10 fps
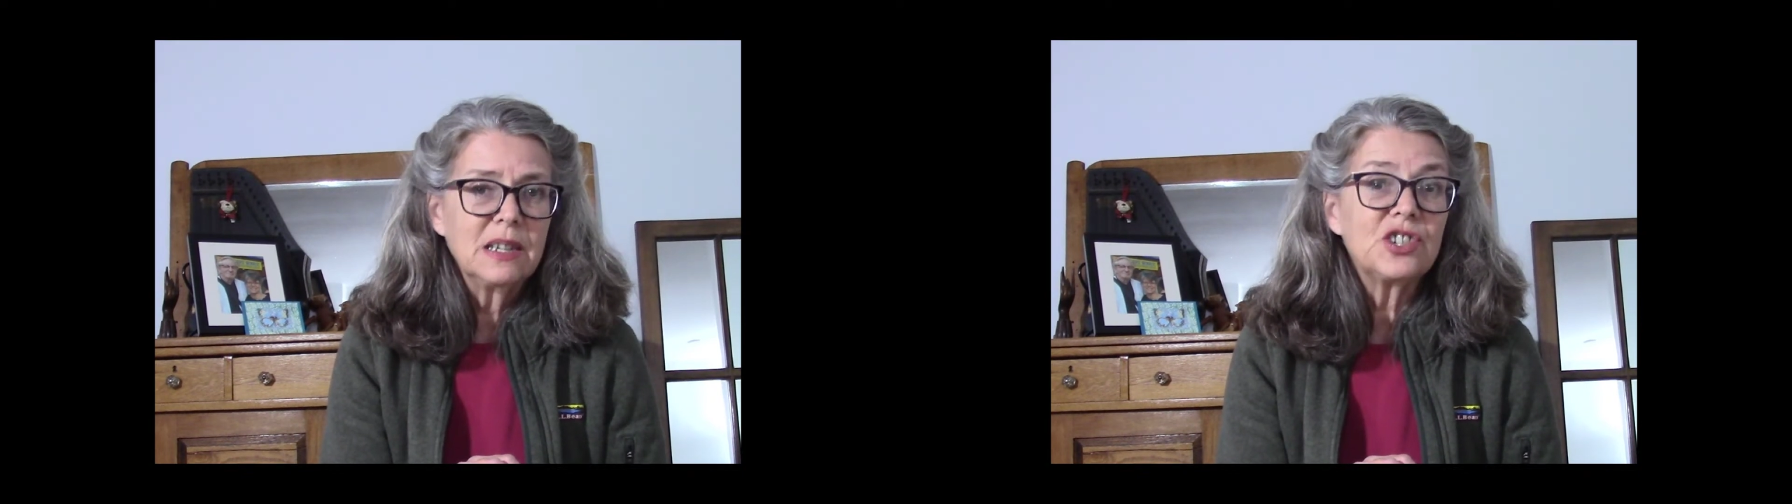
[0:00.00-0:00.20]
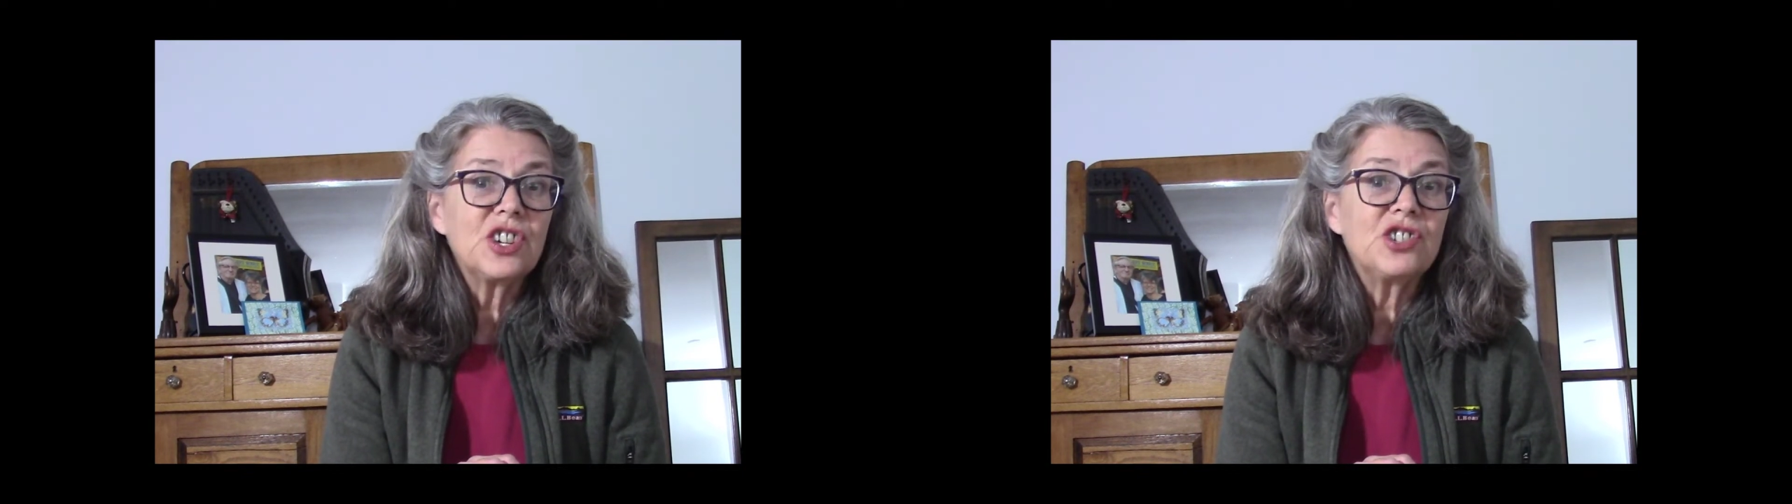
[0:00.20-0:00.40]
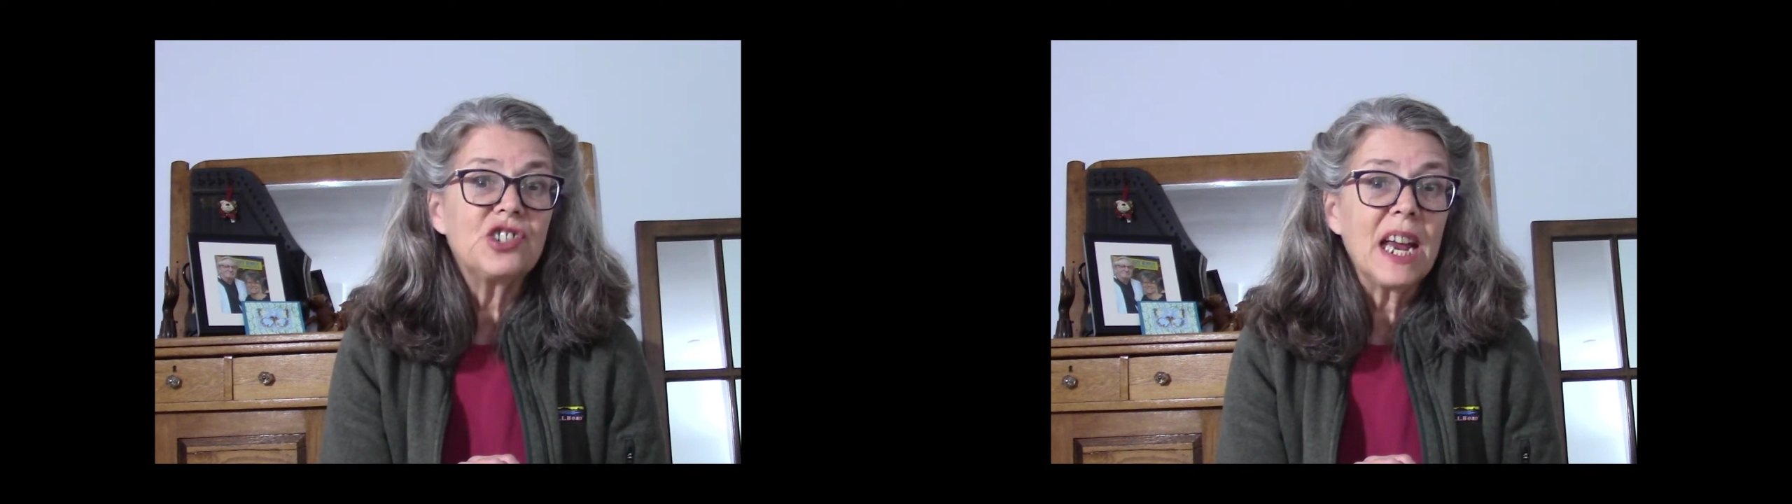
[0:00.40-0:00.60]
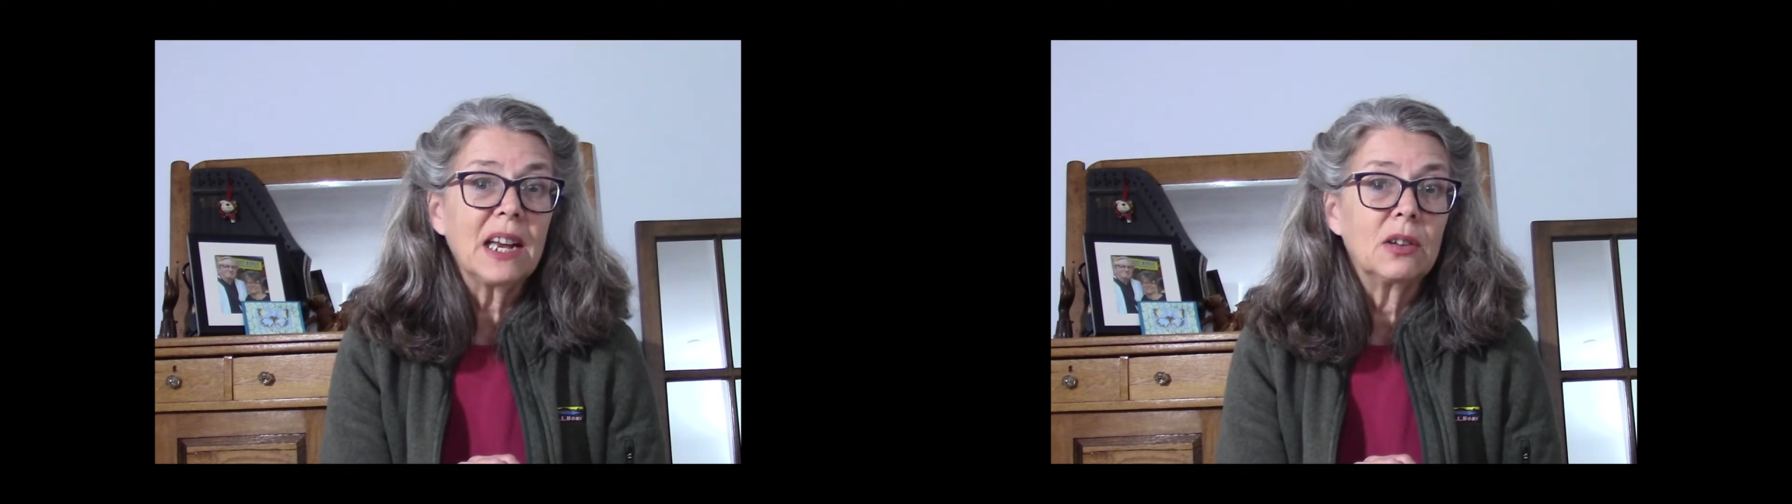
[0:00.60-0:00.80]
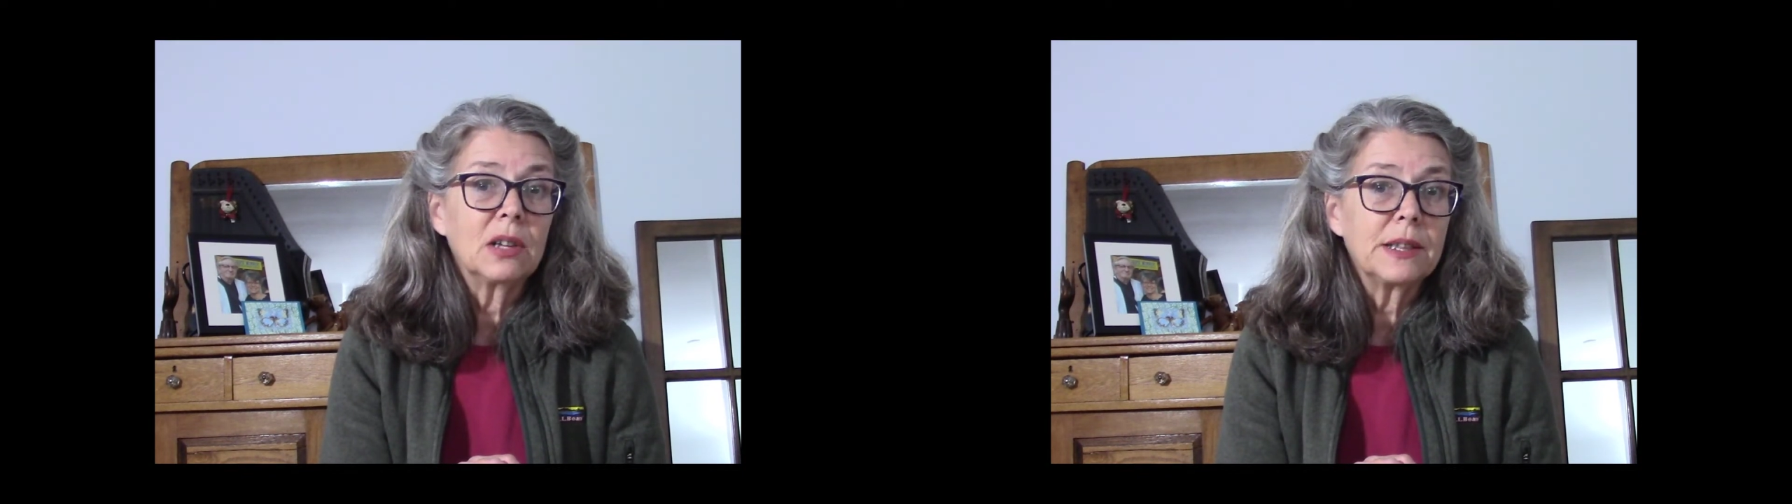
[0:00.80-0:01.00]
to
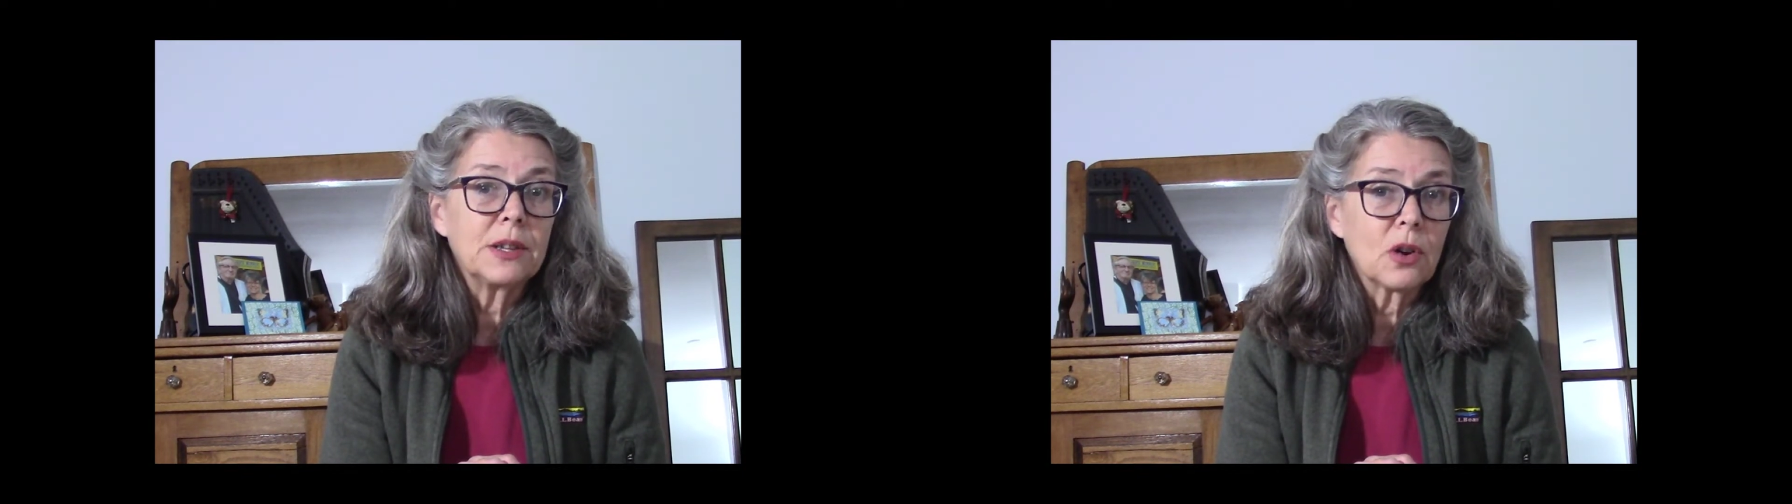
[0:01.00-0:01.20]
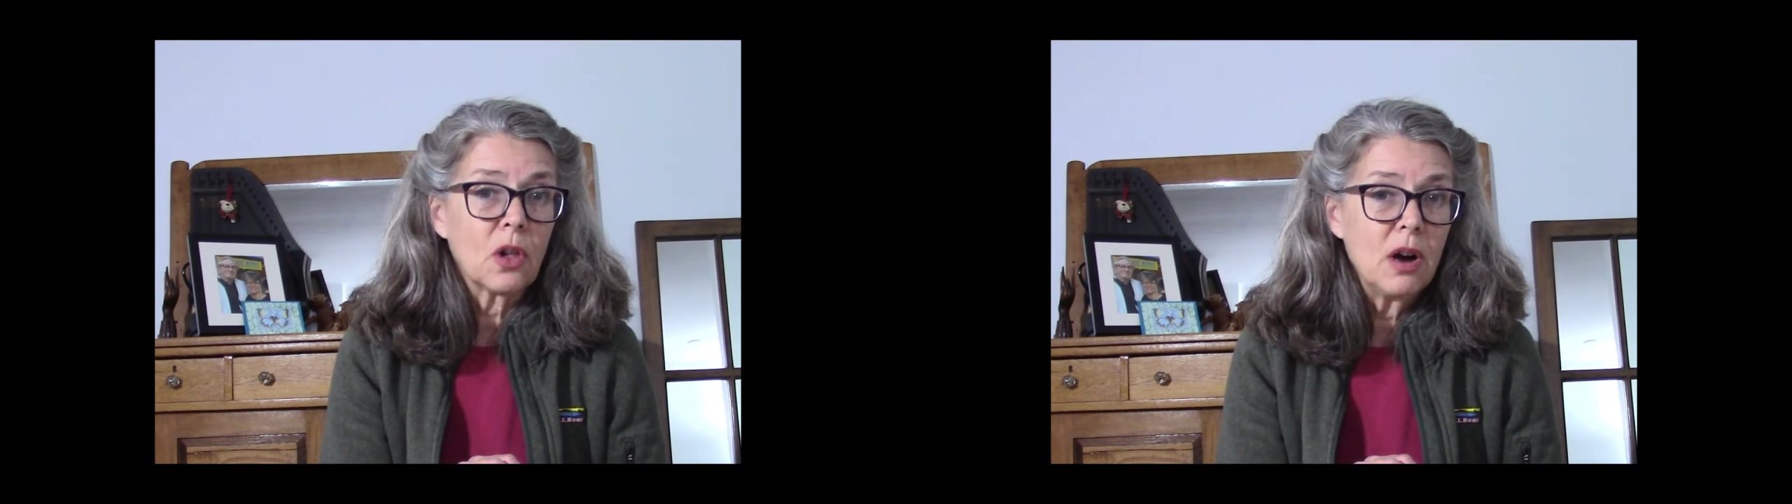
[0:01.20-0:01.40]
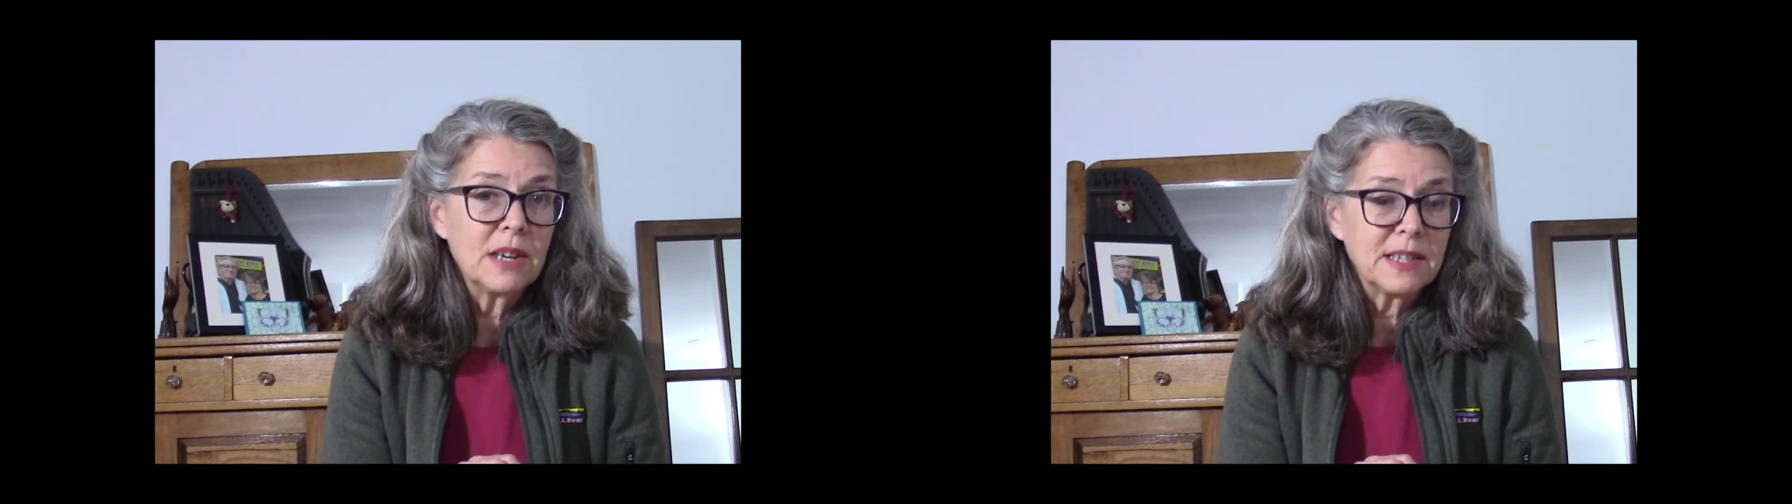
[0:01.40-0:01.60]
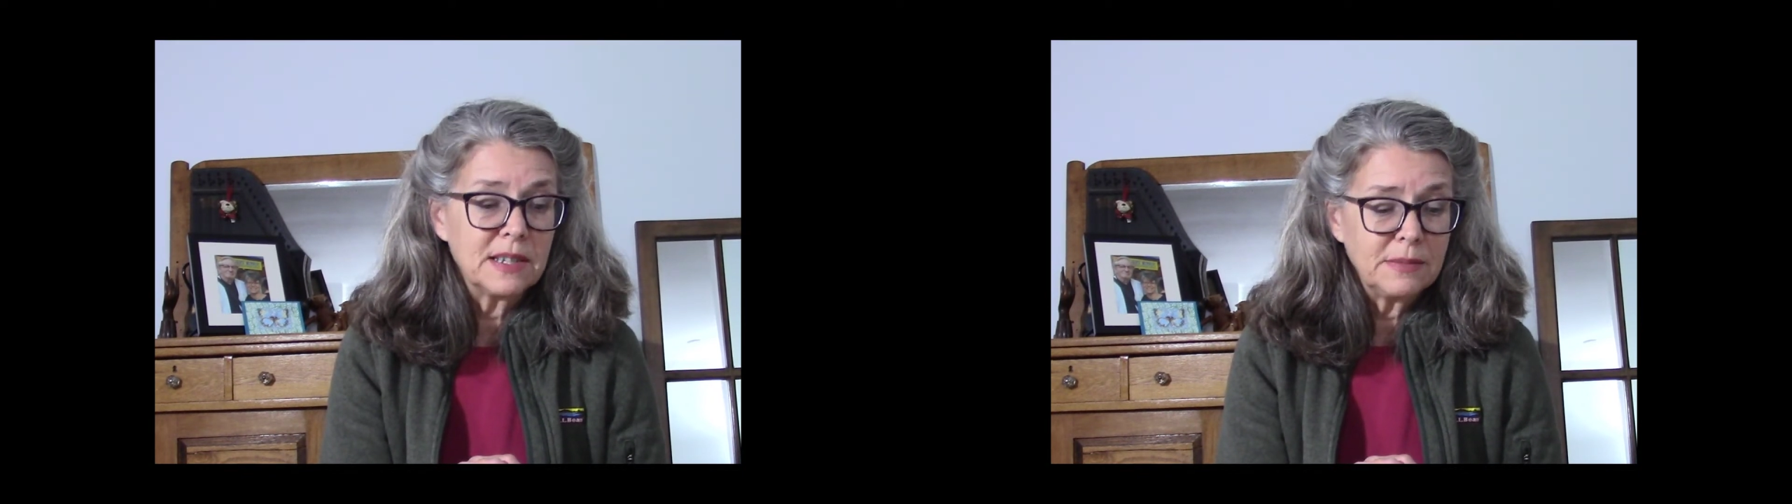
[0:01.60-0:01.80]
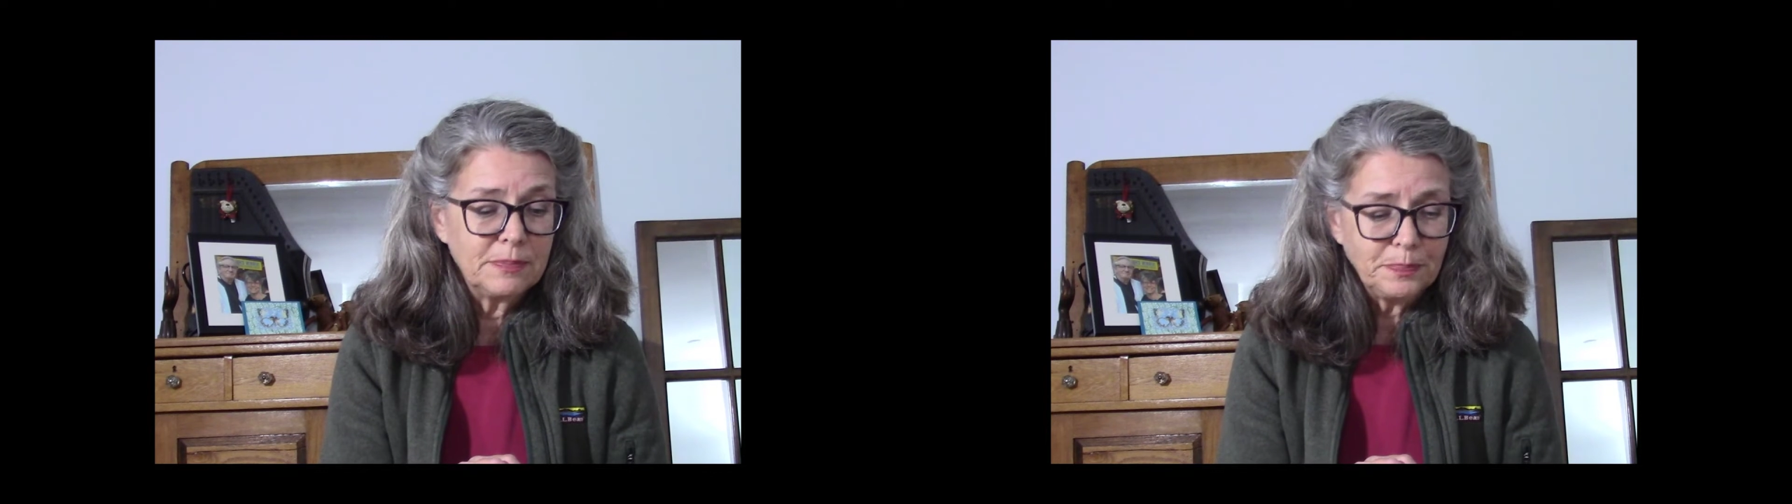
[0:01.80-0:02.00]
jangle in their closet.